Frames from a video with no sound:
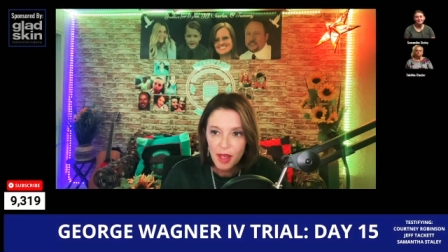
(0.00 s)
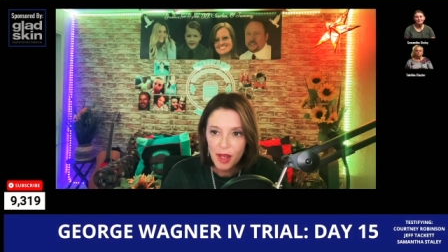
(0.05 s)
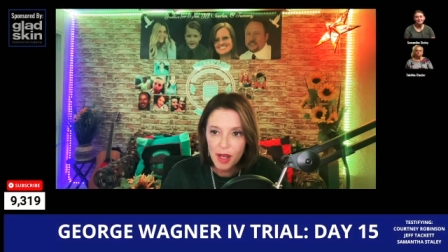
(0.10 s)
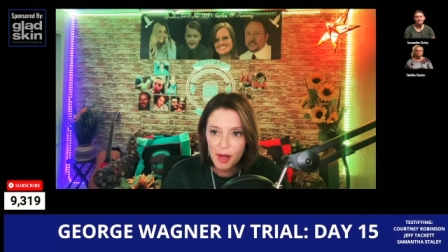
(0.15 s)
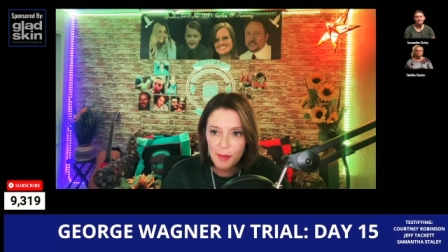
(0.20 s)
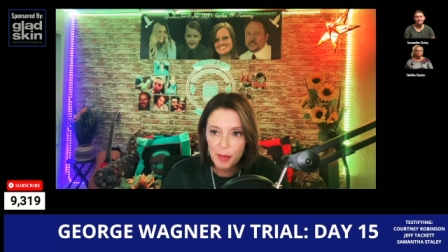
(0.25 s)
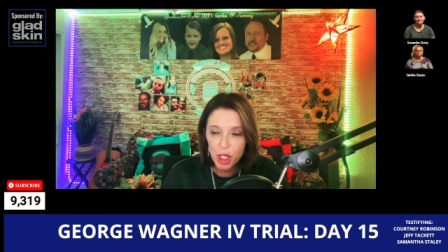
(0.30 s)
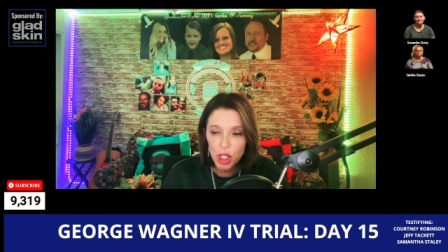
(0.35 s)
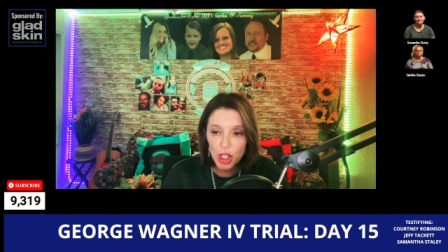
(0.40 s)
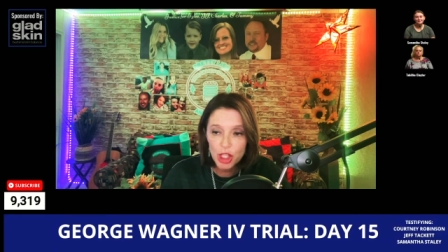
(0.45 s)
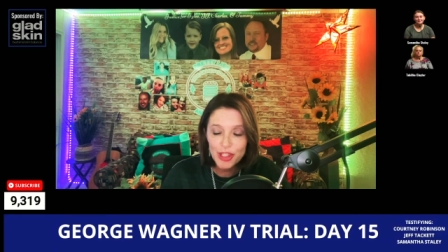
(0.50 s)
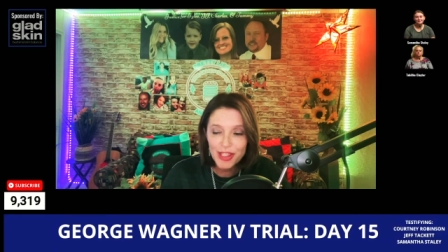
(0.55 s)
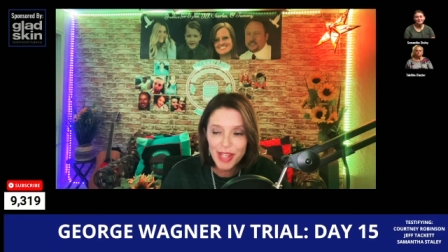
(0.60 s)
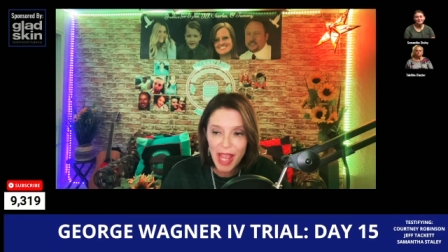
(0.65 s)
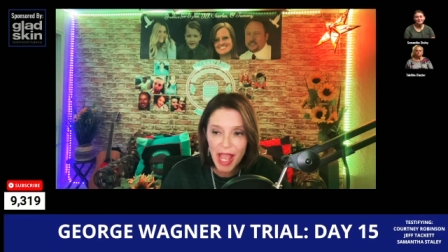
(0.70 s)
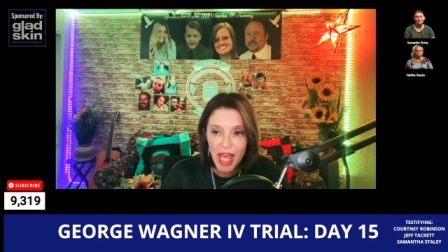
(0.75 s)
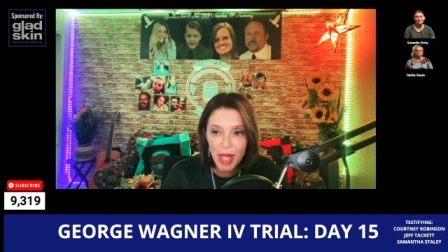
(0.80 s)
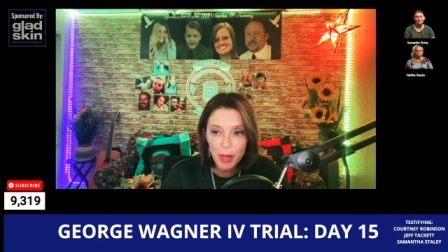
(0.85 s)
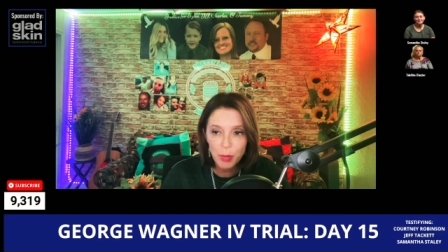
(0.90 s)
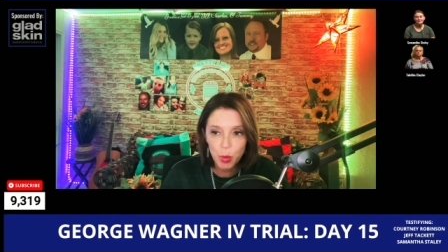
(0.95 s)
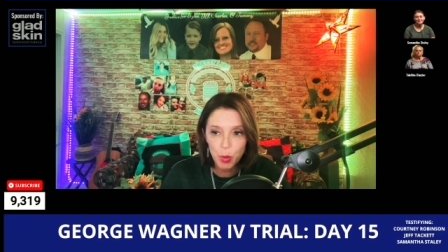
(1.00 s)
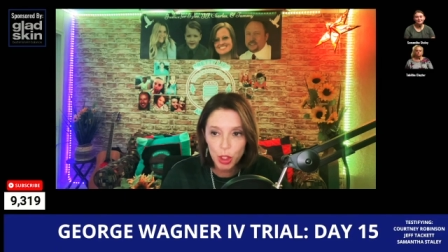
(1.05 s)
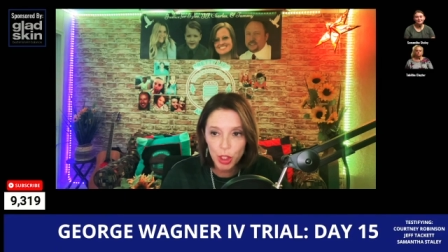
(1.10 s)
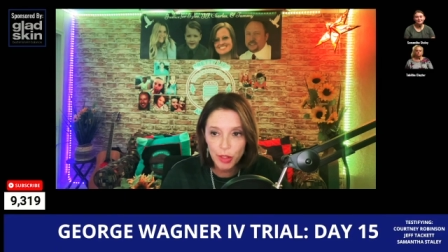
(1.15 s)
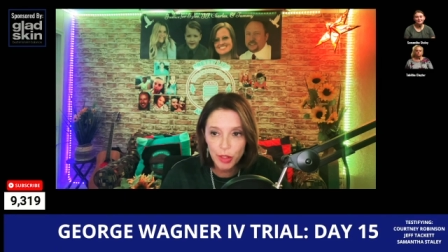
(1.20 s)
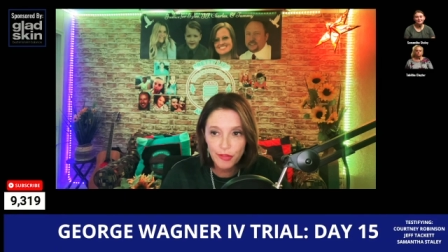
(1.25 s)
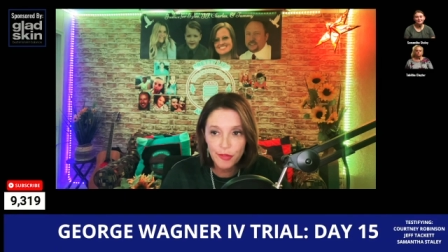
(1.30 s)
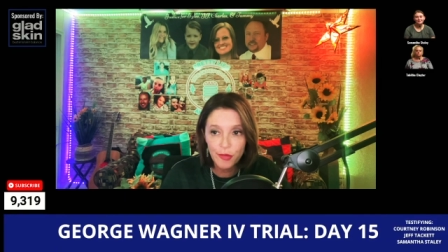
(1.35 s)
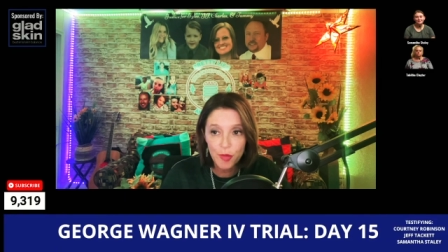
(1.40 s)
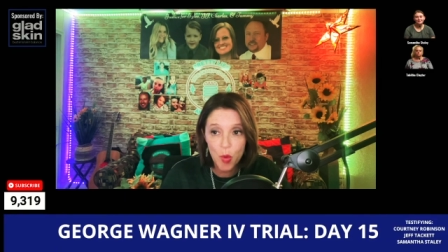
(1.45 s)
Um, her dad
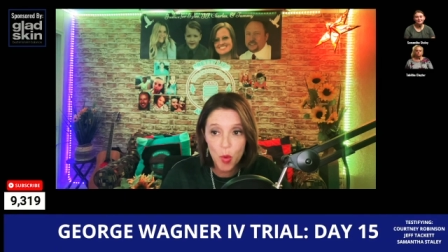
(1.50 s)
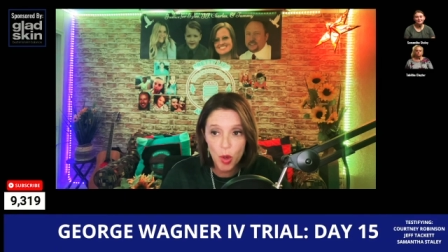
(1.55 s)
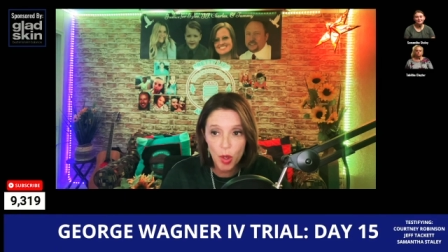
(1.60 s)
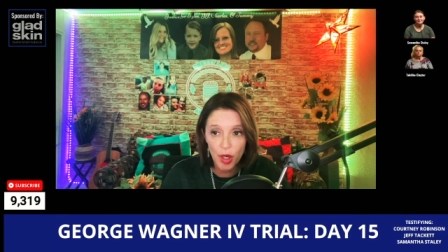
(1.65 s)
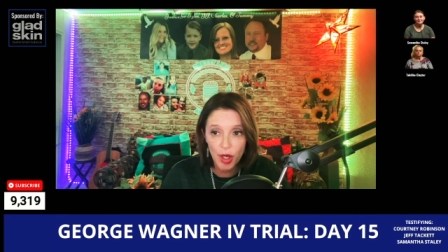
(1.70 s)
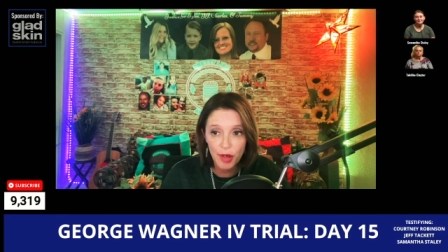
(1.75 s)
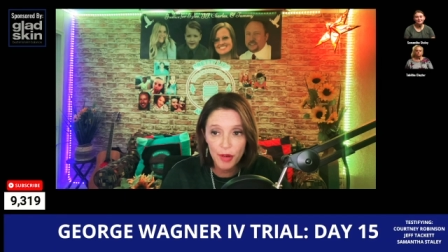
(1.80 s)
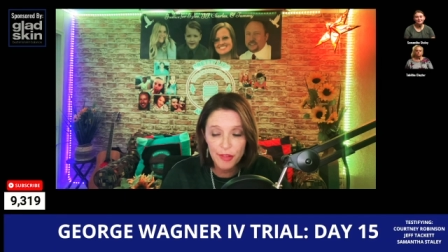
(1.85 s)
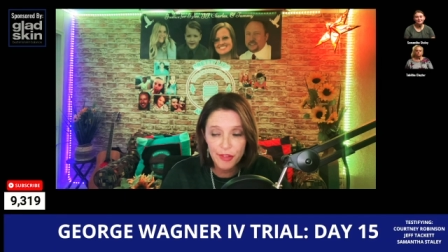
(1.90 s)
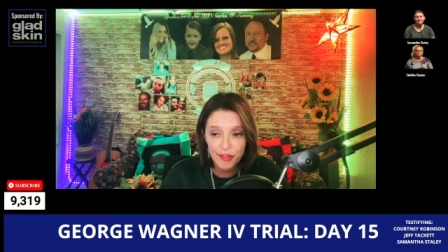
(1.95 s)
worked for